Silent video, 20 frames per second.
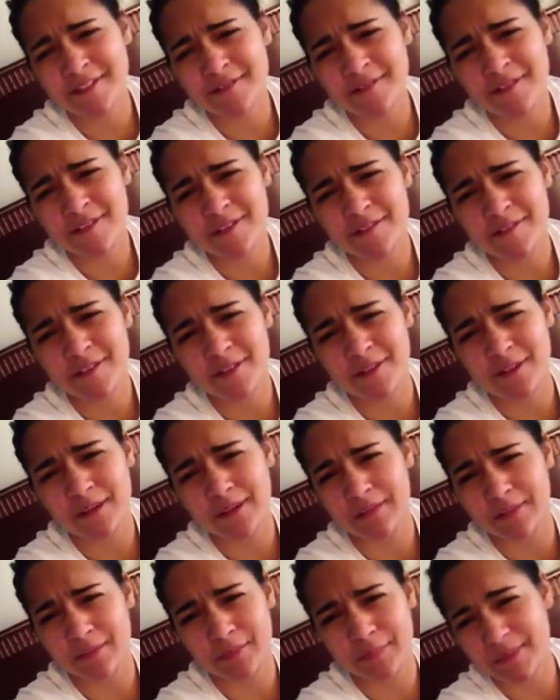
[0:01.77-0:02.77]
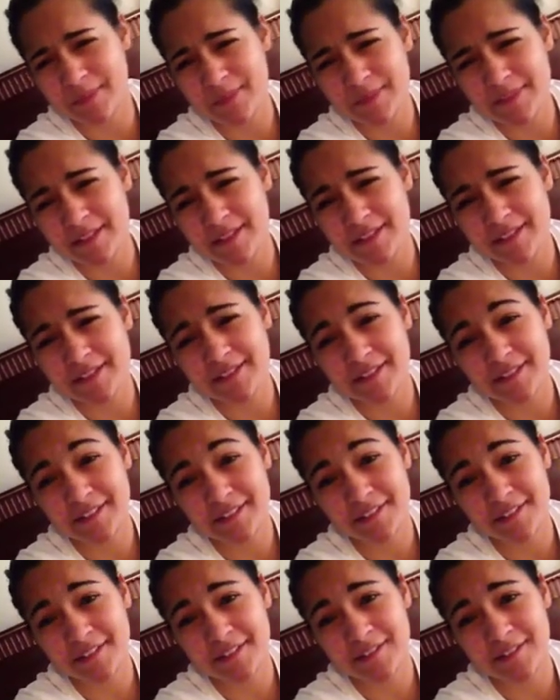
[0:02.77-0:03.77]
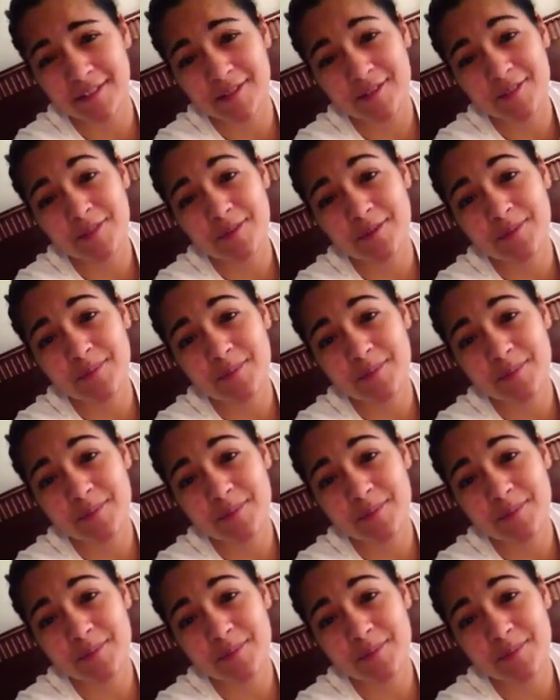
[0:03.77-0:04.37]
first video I've ever posted on YouTube,